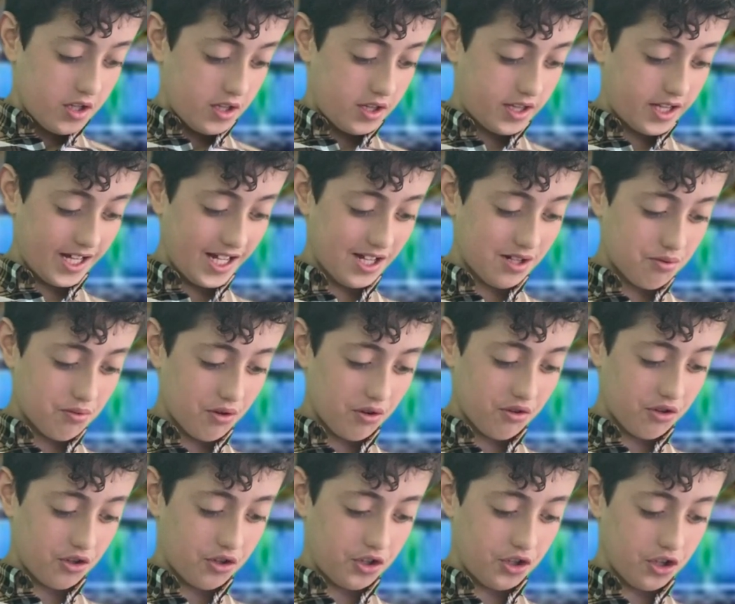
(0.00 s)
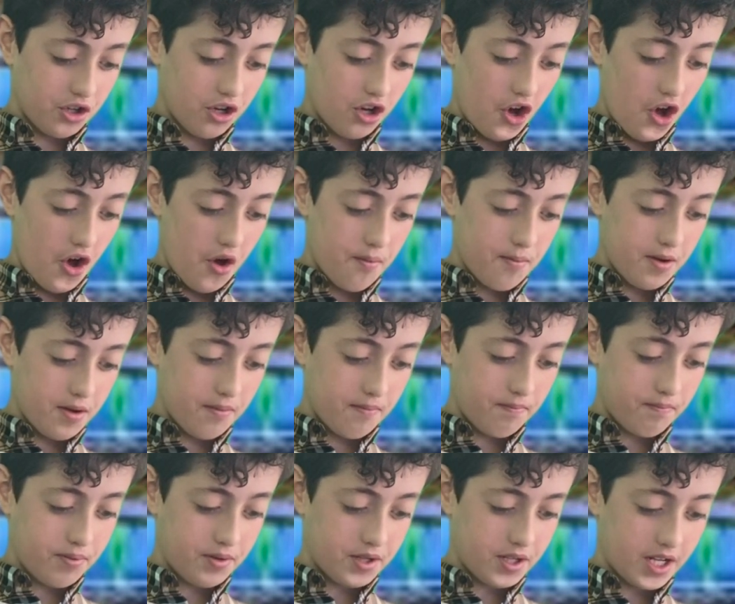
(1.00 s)
This was a German
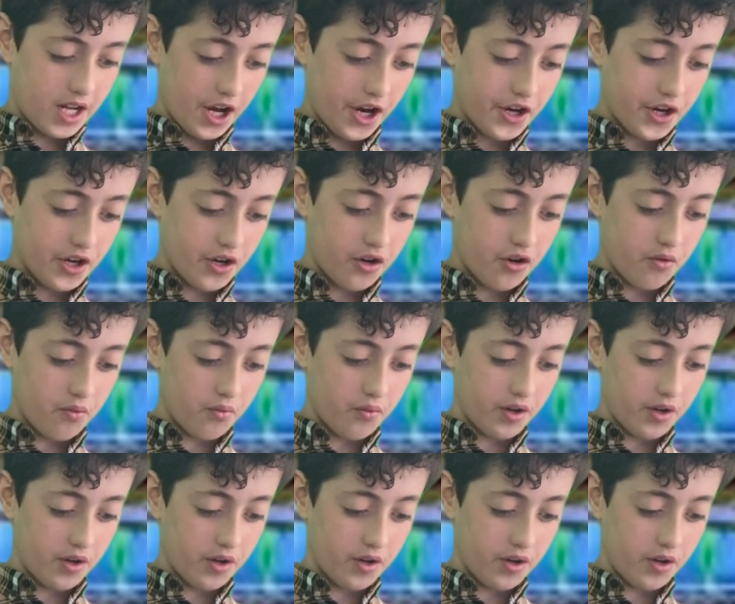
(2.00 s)
possession,